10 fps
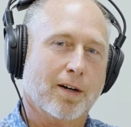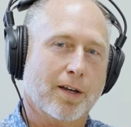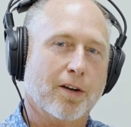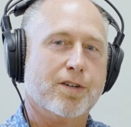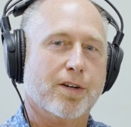
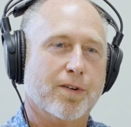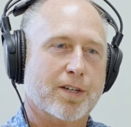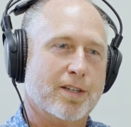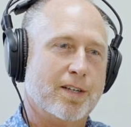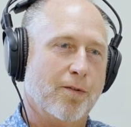energy
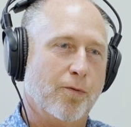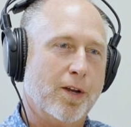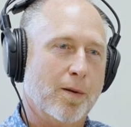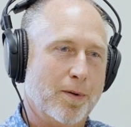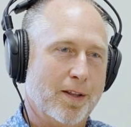efficiency, if we
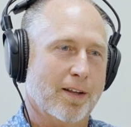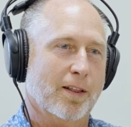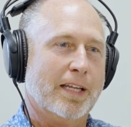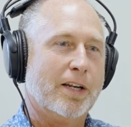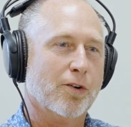could be the
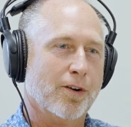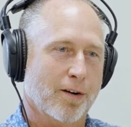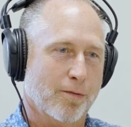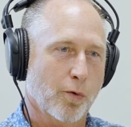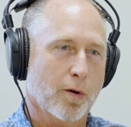leader in
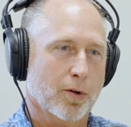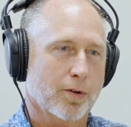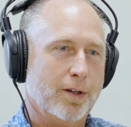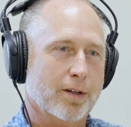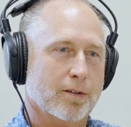
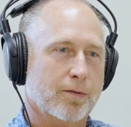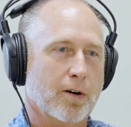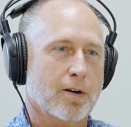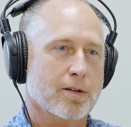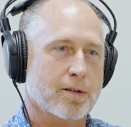affordability as
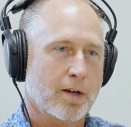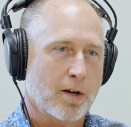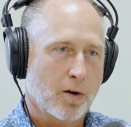far as